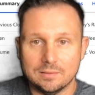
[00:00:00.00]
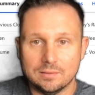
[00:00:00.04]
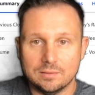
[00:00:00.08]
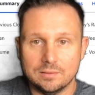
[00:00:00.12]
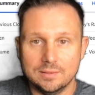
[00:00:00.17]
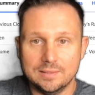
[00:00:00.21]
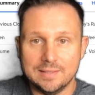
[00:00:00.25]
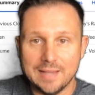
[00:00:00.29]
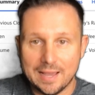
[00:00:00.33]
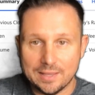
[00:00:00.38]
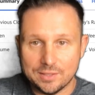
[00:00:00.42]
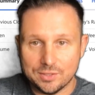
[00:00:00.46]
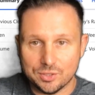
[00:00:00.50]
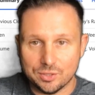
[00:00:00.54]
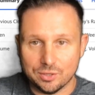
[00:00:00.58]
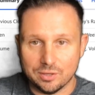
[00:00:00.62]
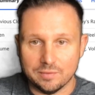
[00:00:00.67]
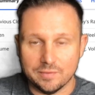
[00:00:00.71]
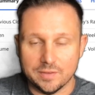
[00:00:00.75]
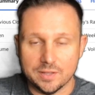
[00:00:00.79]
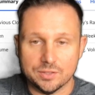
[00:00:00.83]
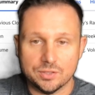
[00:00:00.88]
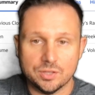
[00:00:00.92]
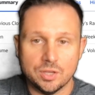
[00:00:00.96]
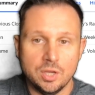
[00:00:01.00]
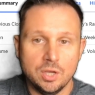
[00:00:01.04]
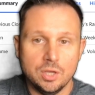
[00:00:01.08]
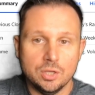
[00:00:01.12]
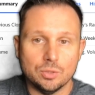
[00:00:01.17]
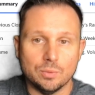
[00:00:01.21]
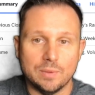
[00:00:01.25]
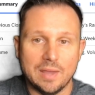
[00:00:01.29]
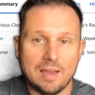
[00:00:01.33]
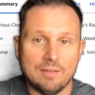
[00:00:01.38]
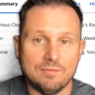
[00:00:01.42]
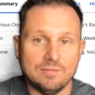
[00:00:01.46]
debt service.
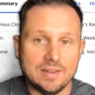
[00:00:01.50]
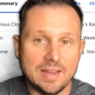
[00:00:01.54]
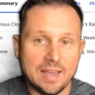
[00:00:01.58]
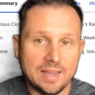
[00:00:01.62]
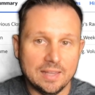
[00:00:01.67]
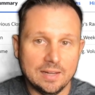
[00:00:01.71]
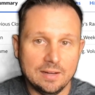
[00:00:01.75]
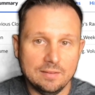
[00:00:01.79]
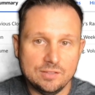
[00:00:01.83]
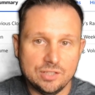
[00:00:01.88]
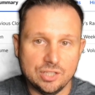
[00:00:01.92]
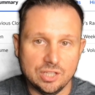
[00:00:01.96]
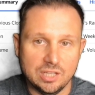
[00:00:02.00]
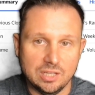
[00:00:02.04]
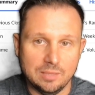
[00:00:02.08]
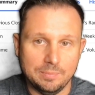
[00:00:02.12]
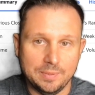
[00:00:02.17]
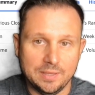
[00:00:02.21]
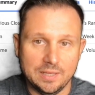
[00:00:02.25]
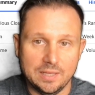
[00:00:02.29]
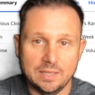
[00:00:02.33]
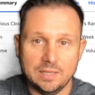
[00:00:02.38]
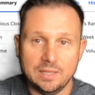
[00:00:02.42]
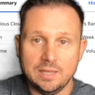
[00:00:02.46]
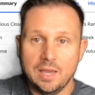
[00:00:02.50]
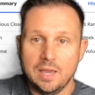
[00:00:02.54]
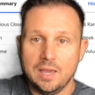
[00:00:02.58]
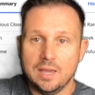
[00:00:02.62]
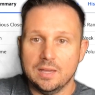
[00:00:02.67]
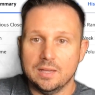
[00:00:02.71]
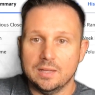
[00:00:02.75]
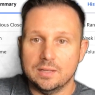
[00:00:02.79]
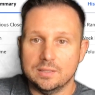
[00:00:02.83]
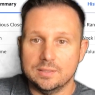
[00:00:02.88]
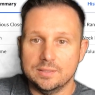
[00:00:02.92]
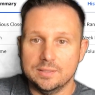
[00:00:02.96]
So we have negative GDP,
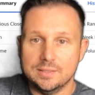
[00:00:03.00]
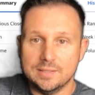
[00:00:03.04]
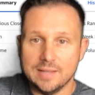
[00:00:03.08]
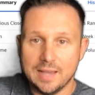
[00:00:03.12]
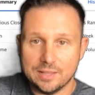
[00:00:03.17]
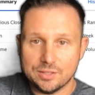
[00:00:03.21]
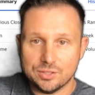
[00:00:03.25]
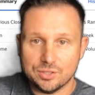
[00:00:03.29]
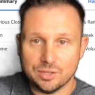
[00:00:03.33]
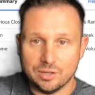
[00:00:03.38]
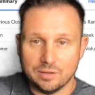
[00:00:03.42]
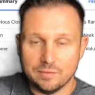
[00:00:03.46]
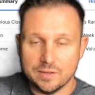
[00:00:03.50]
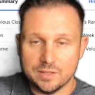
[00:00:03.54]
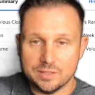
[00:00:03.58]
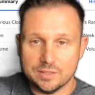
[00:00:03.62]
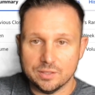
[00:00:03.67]
debt service